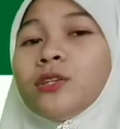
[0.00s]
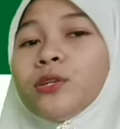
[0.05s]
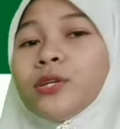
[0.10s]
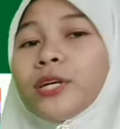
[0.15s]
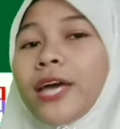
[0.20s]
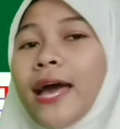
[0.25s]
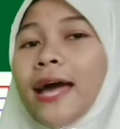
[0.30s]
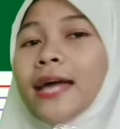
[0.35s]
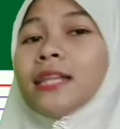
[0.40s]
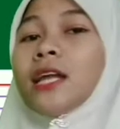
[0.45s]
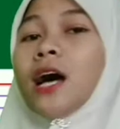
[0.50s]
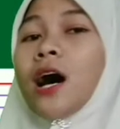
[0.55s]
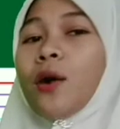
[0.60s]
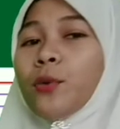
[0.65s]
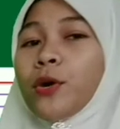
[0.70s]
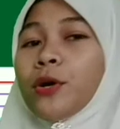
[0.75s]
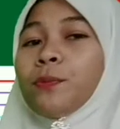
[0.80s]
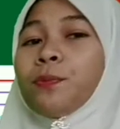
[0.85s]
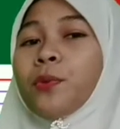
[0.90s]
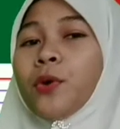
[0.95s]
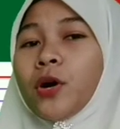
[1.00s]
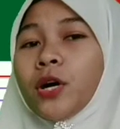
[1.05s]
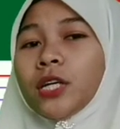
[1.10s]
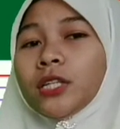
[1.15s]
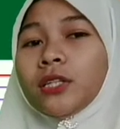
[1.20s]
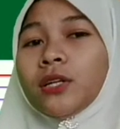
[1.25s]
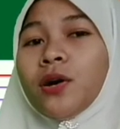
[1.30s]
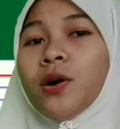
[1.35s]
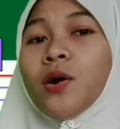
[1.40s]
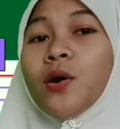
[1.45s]
look at our board.
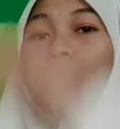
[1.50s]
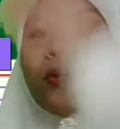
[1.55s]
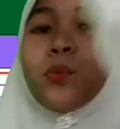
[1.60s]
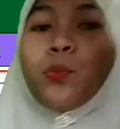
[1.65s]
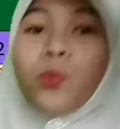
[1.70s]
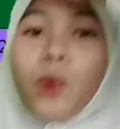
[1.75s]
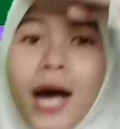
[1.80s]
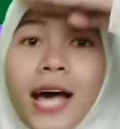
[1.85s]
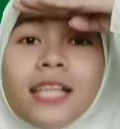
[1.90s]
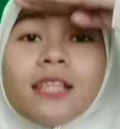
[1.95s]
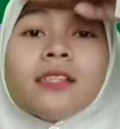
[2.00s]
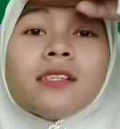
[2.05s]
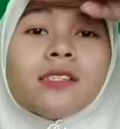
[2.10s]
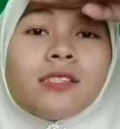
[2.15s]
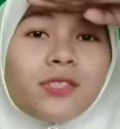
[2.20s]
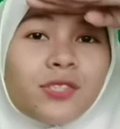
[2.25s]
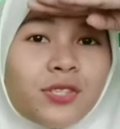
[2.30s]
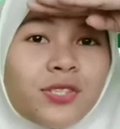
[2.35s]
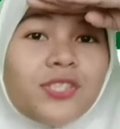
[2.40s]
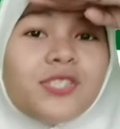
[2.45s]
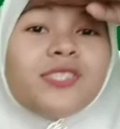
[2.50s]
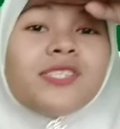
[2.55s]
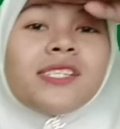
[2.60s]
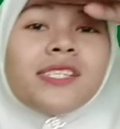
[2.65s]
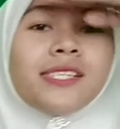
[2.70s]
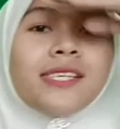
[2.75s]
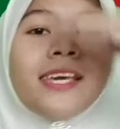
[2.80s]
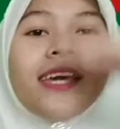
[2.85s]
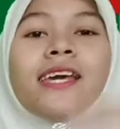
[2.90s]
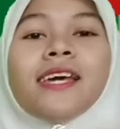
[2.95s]
What do you
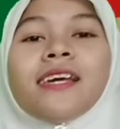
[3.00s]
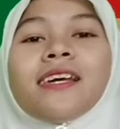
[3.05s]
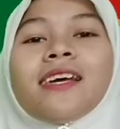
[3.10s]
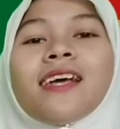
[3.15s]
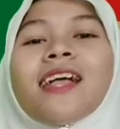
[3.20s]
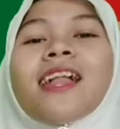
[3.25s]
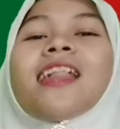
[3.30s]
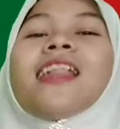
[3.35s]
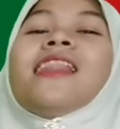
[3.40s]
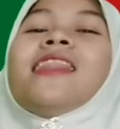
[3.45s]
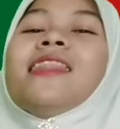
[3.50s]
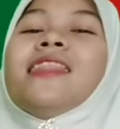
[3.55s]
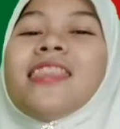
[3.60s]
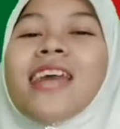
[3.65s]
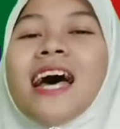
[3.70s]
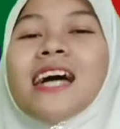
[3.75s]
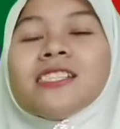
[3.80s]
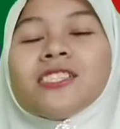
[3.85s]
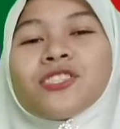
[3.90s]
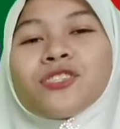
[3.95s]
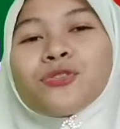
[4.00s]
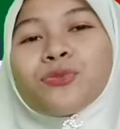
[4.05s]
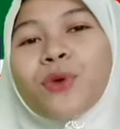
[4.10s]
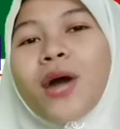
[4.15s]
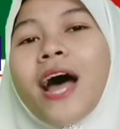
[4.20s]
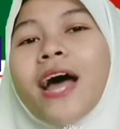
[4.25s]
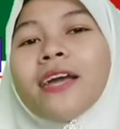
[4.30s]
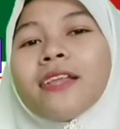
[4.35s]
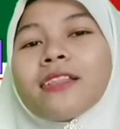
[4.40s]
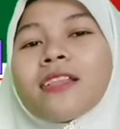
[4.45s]
see? That's
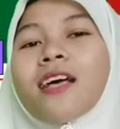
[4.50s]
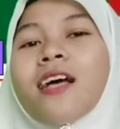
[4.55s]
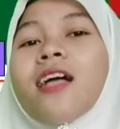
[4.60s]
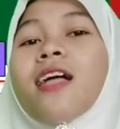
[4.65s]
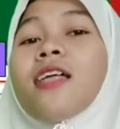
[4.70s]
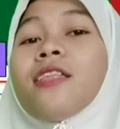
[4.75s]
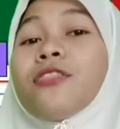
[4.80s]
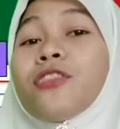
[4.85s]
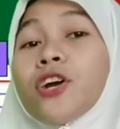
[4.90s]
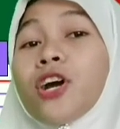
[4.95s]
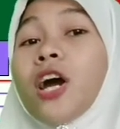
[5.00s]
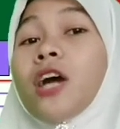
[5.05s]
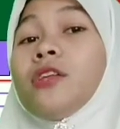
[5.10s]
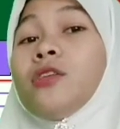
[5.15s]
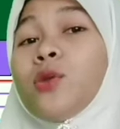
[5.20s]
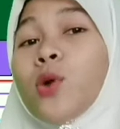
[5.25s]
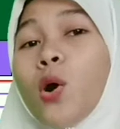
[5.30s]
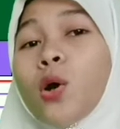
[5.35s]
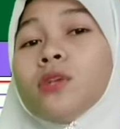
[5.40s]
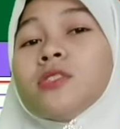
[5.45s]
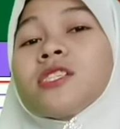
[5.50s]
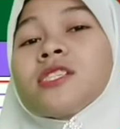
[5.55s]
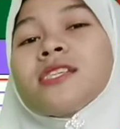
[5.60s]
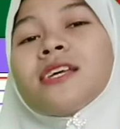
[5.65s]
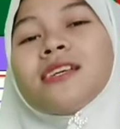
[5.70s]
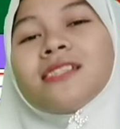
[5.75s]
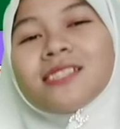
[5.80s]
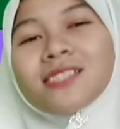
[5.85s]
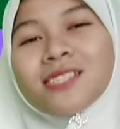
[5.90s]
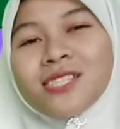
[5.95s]
right. There are notes,
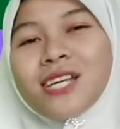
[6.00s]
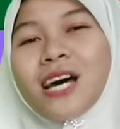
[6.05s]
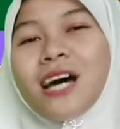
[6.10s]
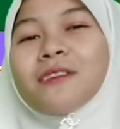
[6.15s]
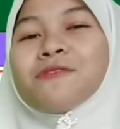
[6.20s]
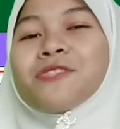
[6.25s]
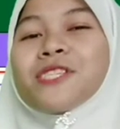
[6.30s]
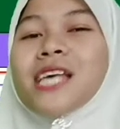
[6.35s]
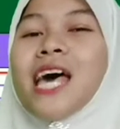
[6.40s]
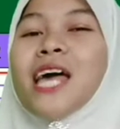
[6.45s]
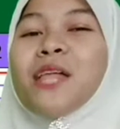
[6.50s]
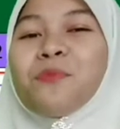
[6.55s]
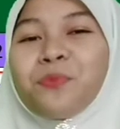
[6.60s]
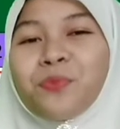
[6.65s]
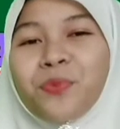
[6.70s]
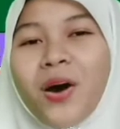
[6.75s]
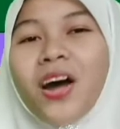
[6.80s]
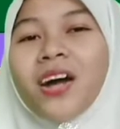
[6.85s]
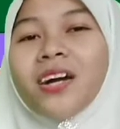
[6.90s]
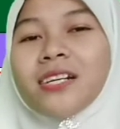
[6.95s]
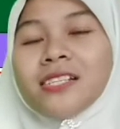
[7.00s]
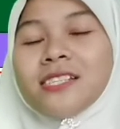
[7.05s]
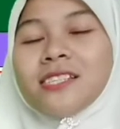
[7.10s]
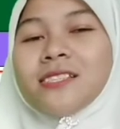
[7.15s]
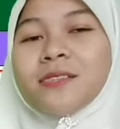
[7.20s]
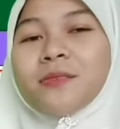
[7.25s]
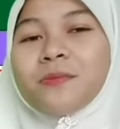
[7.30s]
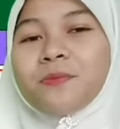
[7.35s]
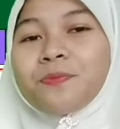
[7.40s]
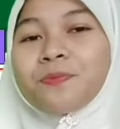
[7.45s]
stuffs, and bars.